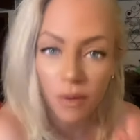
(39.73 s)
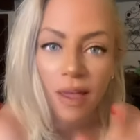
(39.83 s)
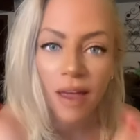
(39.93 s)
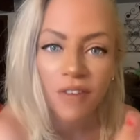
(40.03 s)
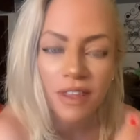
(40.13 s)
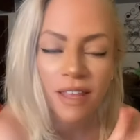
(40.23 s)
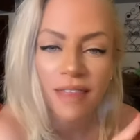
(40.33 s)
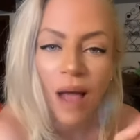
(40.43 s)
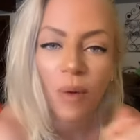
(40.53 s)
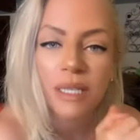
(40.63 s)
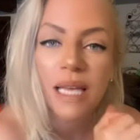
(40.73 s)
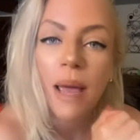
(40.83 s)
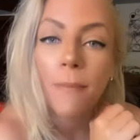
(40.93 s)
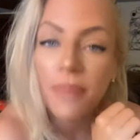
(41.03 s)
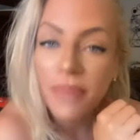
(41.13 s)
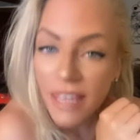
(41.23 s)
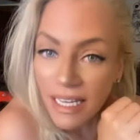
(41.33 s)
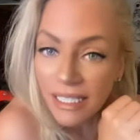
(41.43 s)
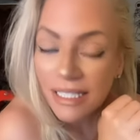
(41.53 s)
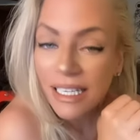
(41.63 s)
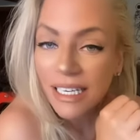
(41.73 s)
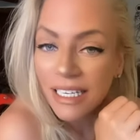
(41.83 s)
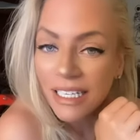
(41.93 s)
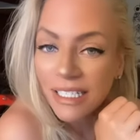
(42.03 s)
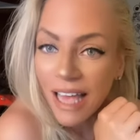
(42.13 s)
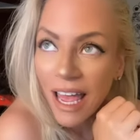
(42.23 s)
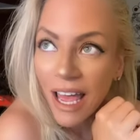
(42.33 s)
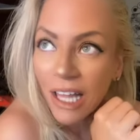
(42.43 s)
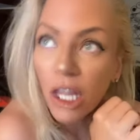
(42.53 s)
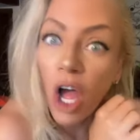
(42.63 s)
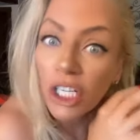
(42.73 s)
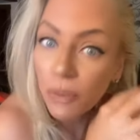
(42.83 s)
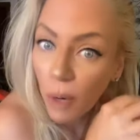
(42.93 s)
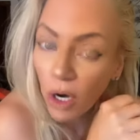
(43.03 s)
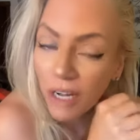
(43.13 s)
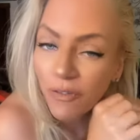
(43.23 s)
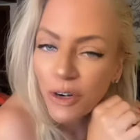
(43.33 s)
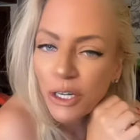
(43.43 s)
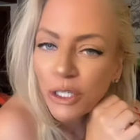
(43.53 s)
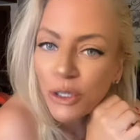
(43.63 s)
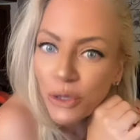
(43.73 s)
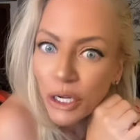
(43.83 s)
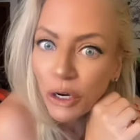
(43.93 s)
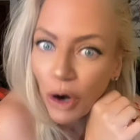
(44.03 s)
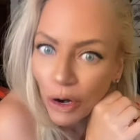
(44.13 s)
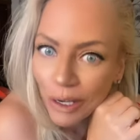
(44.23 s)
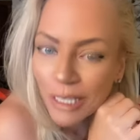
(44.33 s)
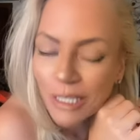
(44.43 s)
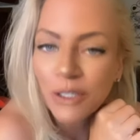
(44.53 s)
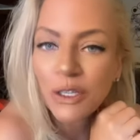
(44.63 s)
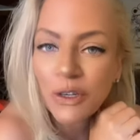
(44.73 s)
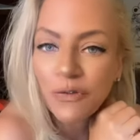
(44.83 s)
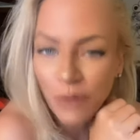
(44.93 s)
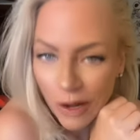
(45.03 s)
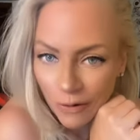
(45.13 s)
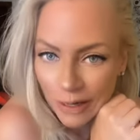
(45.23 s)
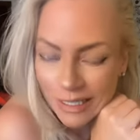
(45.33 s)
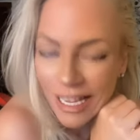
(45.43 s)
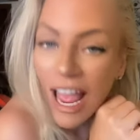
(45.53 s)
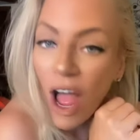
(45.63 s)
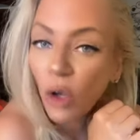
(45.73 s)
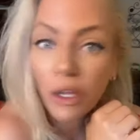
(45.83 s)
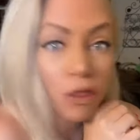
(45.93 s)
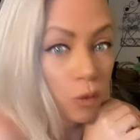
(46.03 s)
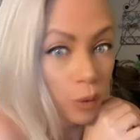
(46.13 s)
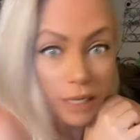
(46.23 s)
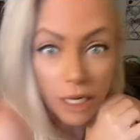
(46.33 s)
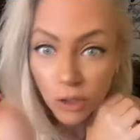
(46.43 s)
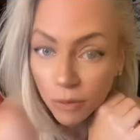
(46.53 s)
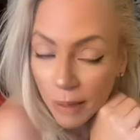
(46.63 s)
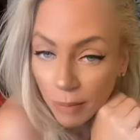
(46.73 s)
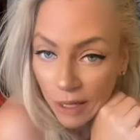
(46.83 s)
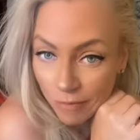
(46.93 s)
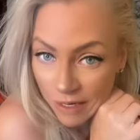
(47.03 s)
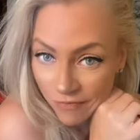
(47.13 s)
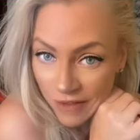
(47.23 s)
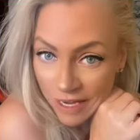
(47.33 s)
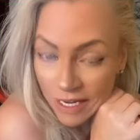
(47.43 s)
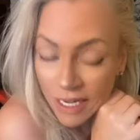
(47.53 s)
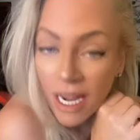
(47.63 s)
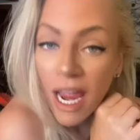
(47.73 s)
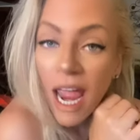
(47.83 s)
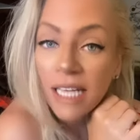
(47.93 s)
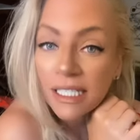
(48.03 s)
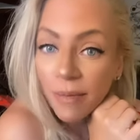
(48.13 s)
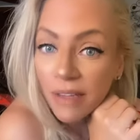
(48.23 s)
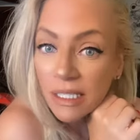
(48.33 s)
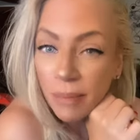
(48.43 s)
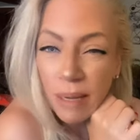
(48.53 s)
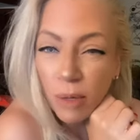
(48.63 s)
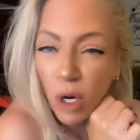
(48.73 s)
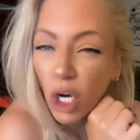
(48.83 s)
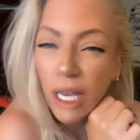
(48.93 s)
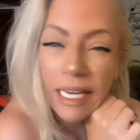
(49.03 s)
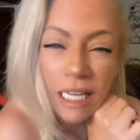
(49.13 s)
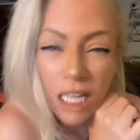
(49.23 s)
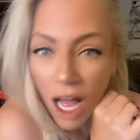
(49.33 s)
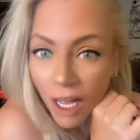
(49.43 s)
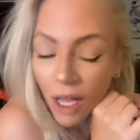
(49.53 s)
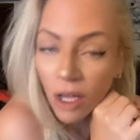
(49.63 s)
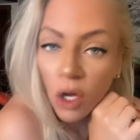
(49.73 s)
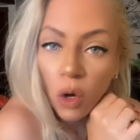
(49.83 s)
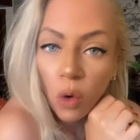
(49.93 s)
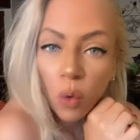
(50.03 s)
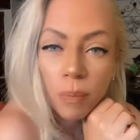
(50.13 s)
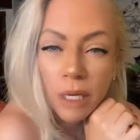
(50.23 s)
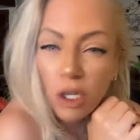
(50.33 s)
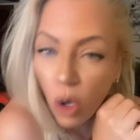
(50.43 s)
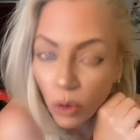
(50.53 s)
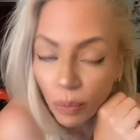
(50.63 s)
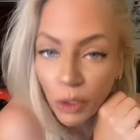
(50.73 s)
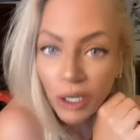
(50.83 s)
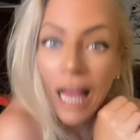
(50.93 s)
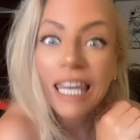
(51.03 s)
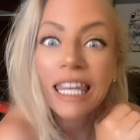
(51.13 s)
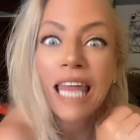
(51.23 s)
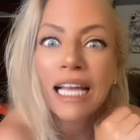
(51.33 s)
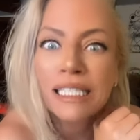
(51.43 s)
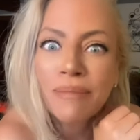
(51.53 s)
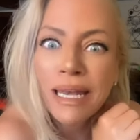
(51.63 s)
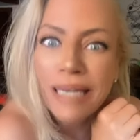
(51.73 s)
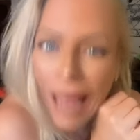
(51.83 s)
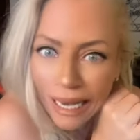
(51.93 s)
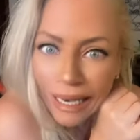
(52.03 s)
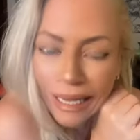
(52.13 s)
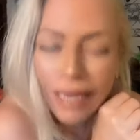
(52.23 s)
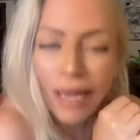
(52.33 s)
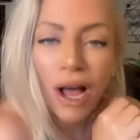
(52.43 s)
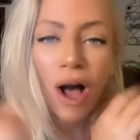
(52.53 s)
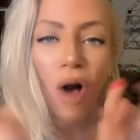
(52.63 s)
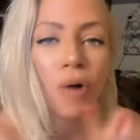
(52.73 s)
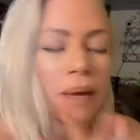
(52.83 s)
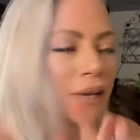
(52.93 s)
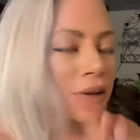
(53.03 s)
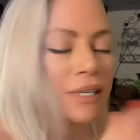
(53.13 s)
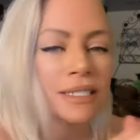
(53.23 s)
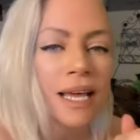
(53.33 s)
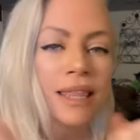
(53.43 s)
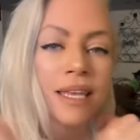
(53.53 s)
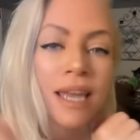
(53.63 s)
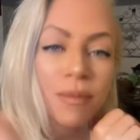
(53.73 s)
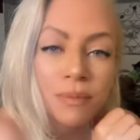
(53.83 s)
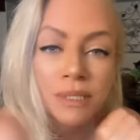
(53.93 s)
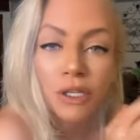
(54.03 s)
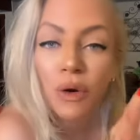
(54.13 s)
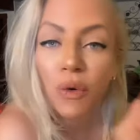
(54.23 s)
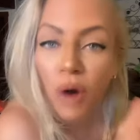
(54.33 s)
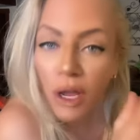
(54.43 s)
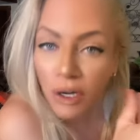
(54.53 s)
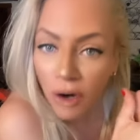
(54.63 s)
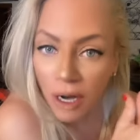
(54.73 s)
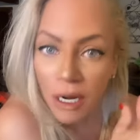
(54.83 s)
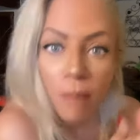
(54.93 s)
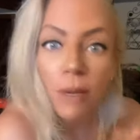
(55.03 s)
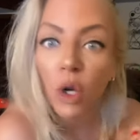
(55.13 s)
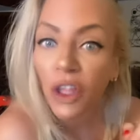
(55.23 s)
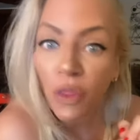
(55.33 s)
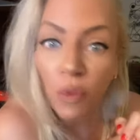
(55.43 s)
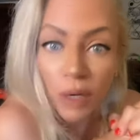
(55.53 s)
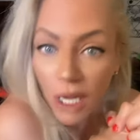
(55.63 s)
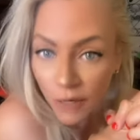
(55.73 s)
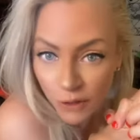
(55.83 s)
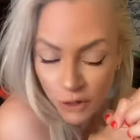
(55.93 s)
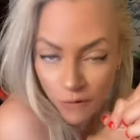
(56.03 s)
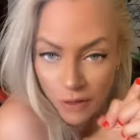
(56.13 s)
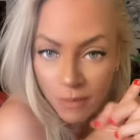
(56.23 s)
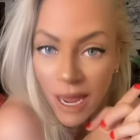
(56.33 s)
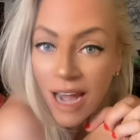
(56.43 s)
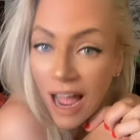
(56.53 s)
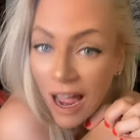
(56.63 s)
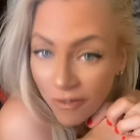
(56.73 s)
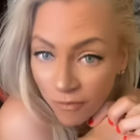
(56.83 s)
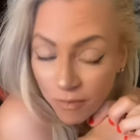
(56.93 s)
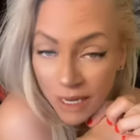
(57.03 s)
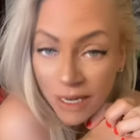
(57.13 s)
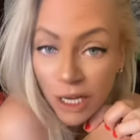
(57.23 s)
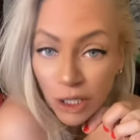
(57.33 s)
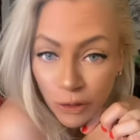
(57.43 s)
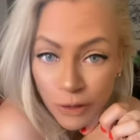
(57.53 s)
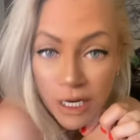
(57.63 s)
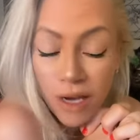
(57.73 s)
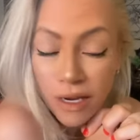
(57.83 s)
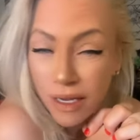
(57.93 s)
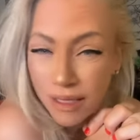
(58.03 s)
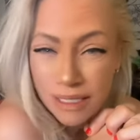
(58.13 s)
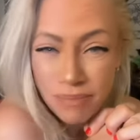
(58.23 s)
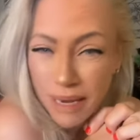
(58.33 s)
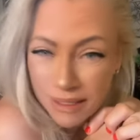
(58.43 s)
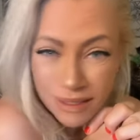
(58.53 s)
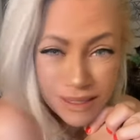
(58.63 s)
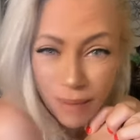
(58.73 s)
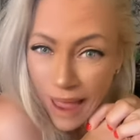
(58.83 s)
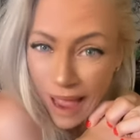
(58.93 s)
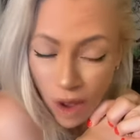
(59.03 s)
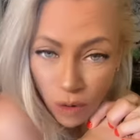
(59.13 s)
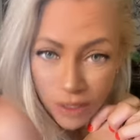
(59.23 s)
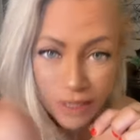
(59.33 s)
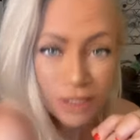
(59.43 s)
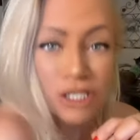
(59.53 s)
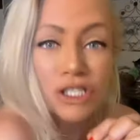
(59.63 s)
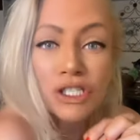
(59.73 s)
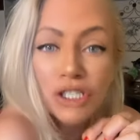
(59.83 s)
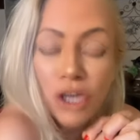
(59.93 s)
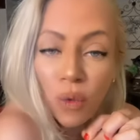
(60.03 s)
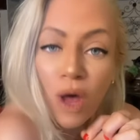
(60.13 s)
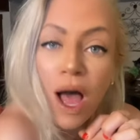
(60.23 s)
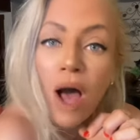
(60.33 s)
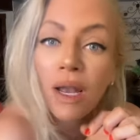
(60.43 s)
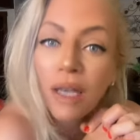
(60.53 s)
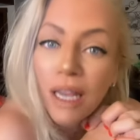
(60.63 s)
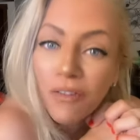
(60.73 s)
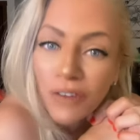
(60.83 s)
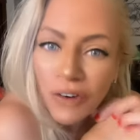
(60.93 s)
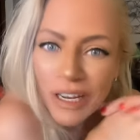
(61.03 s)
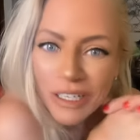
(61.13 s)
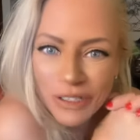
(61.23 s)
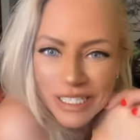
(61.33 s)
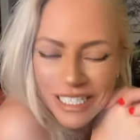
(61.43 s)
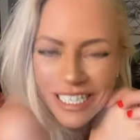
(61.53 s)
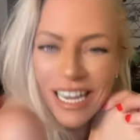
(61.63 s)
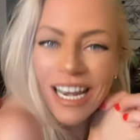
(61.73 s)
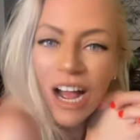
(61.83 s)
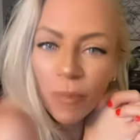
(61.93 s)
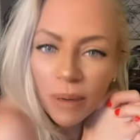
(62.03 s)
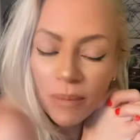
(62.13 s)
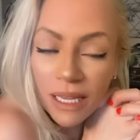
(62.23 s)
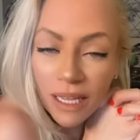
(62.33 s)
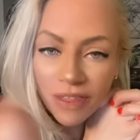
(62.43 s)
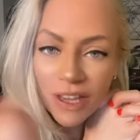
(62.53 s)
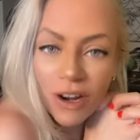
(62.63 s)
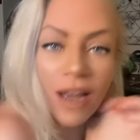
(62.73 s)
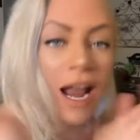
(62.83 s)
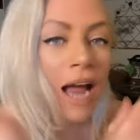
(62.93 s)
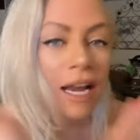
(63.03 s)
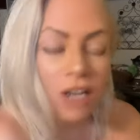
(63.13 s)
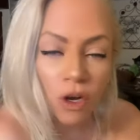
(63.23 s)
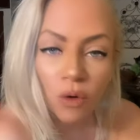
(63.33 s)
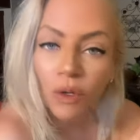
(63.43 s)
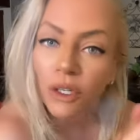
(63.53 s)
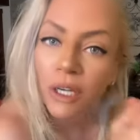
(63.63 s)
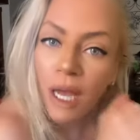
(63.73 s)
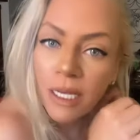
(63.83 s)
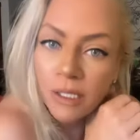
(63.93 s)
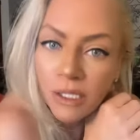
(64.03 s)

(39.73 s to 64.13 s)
everything that was. This is a launch party for Judy Garland's new fragrance. Only 300 people have been invited, and some of these people are Lady Gaga, Whoopi Goldberg, Liza Minnelli. Oh my goodness, the names go on, but only 300 of them, and I've been included in this mix somehow. So, if you're interested in helping me get there, and I know you guys,